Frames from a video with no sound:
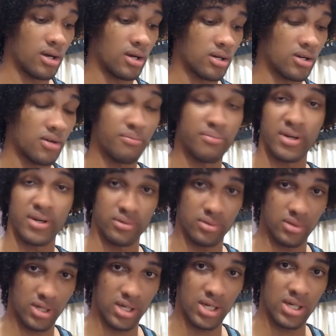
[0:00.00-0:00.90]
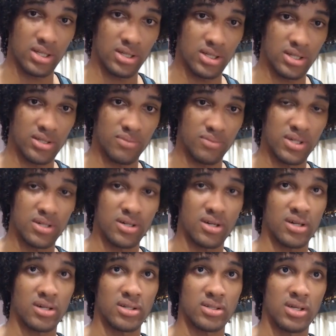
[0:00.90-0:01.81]
compared to the indies,
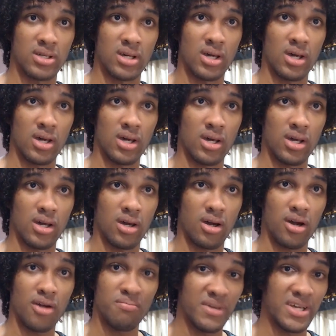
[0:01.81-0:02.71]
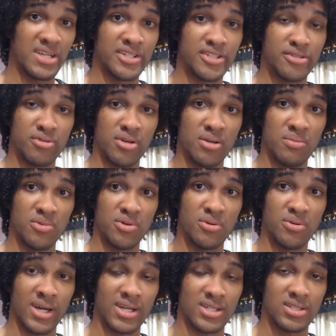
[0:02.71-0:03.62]
because on mainstream
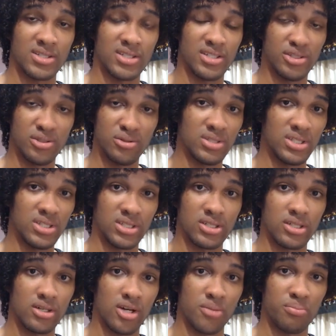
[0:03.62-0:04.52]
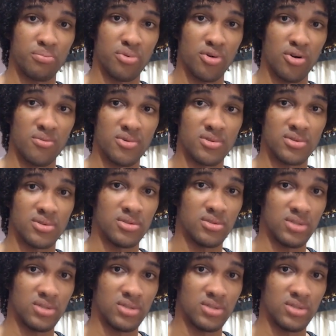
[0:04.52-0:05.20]
you actually do need to cut promos,